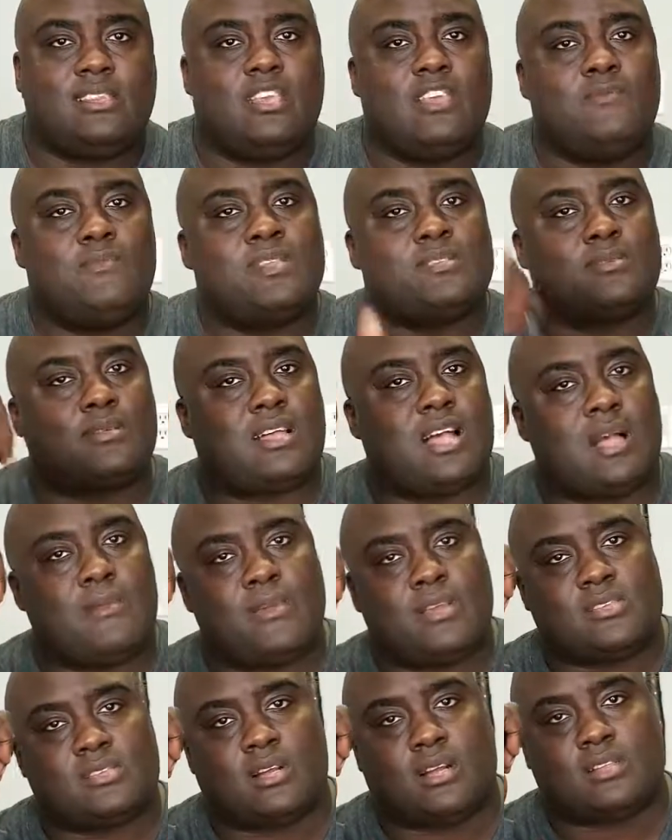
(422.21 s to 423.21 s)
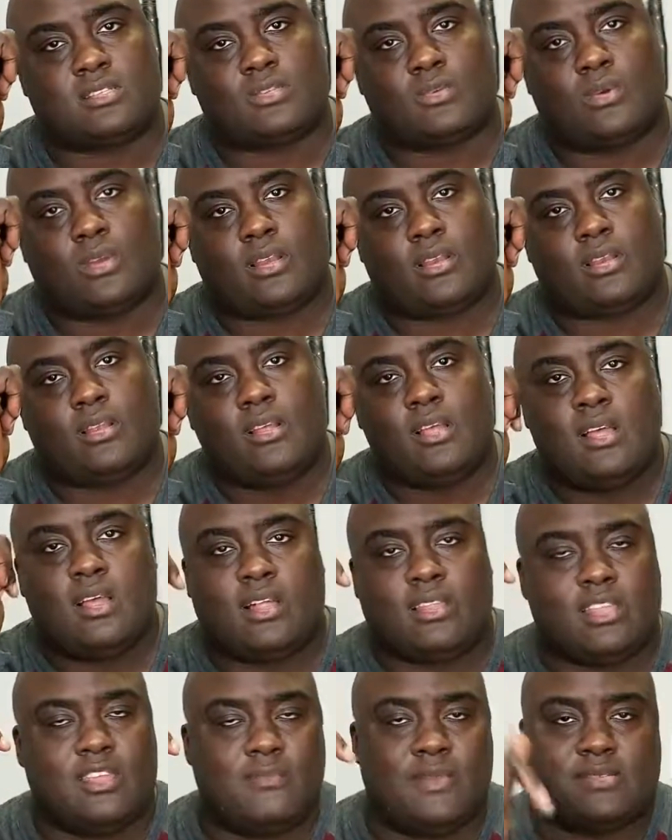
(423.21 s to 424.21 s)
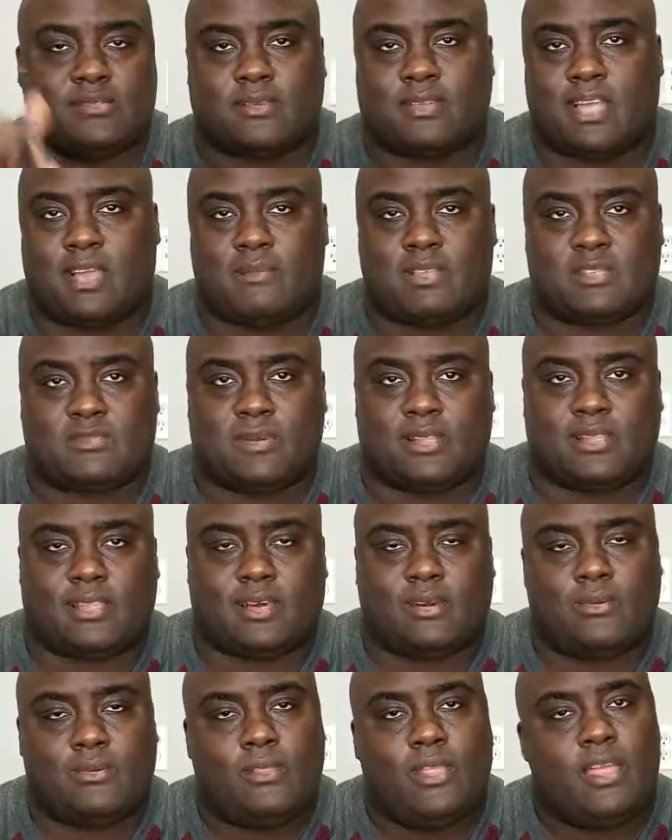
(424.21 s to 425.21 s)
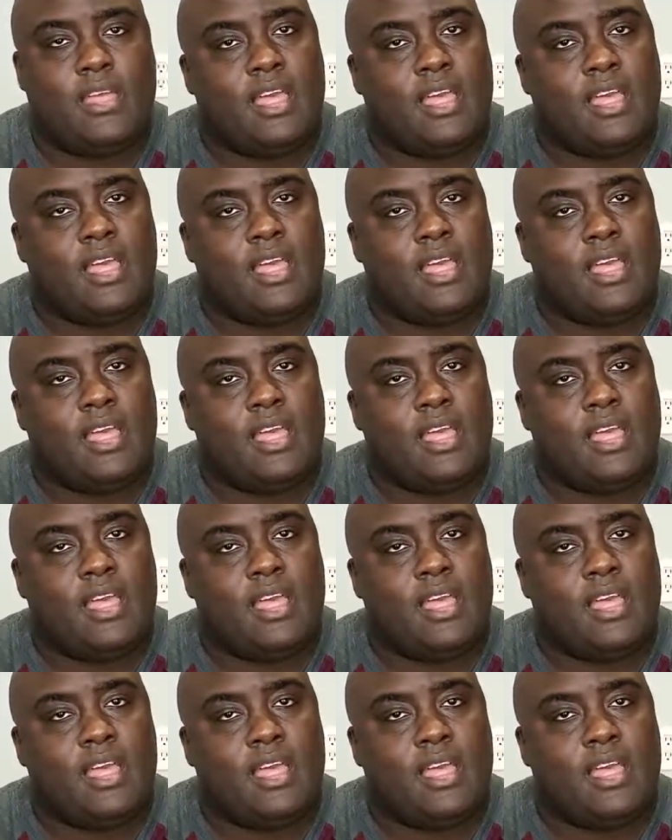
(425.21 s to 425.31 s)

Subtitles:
Leave me some comments on Twitter. Leave me some comments below.